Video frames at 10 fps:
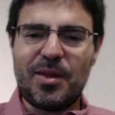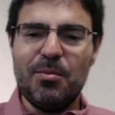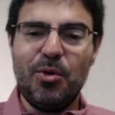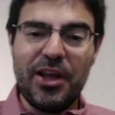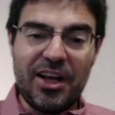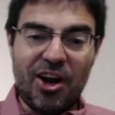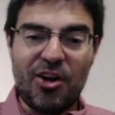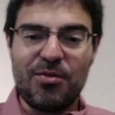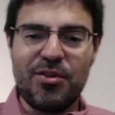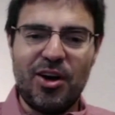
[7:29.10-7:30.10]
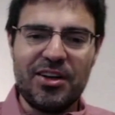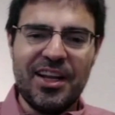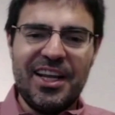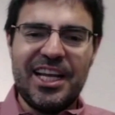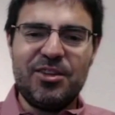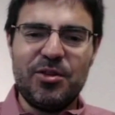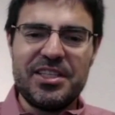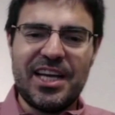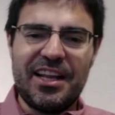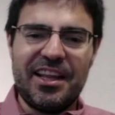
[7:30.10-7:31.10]
putting a lot of thought into
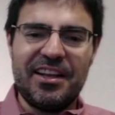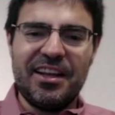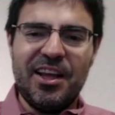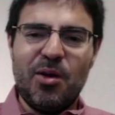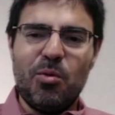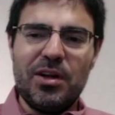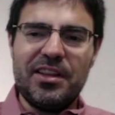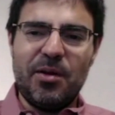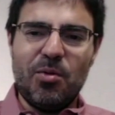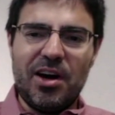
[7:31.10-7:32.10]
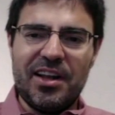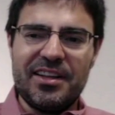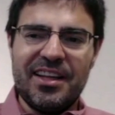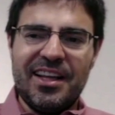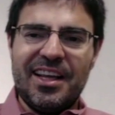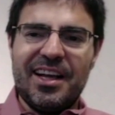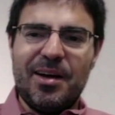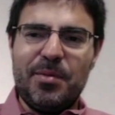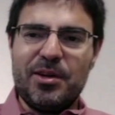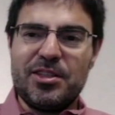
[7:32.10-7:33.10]
deciding what they wanted
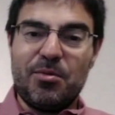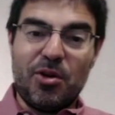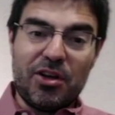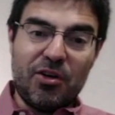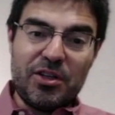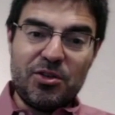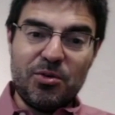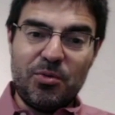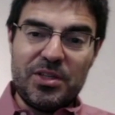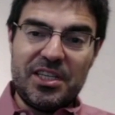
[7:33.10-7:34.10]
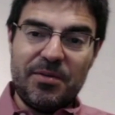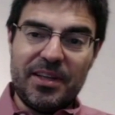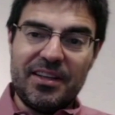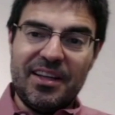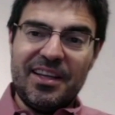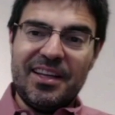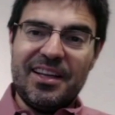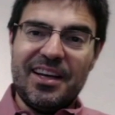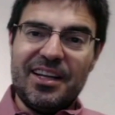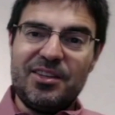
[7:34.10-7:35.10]
because they were going to receive it
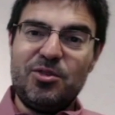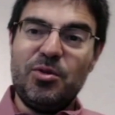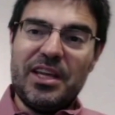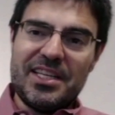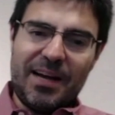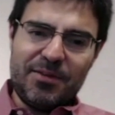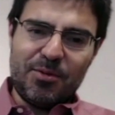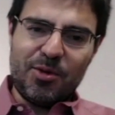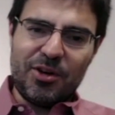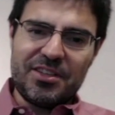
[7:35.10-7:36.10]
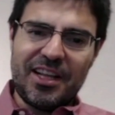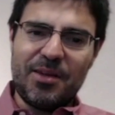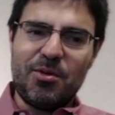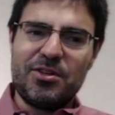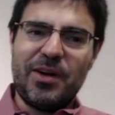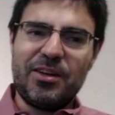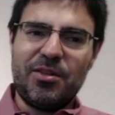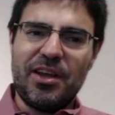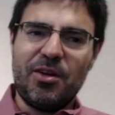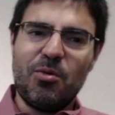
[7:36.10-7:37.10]
2 days afterwards, and they were trying to
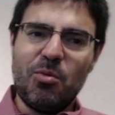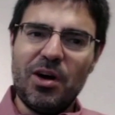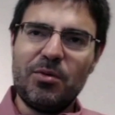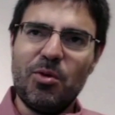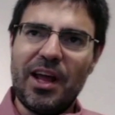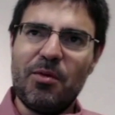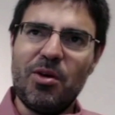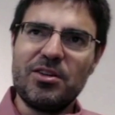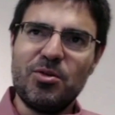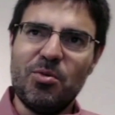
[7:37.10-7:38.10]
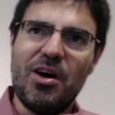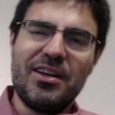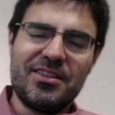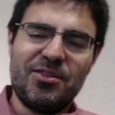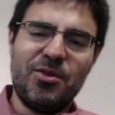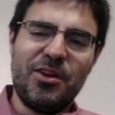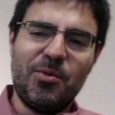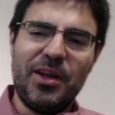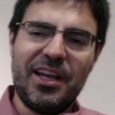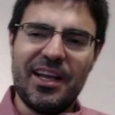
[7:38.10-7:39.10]
think, what will I want to watch during the
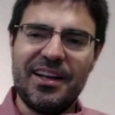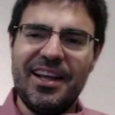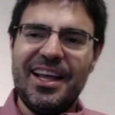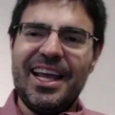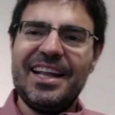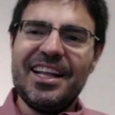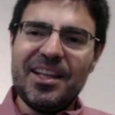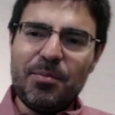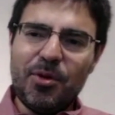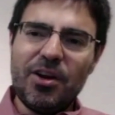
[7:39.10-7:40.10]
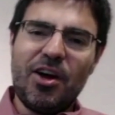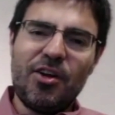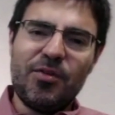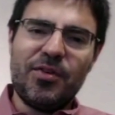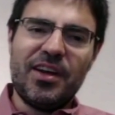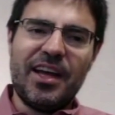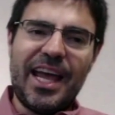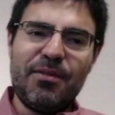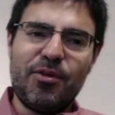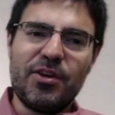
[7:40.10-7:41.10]
weekend? And then they put a lot of
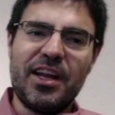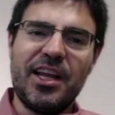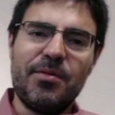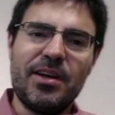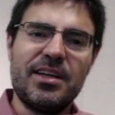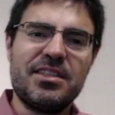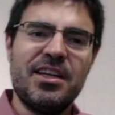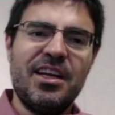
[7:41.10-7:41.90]
effort in giving us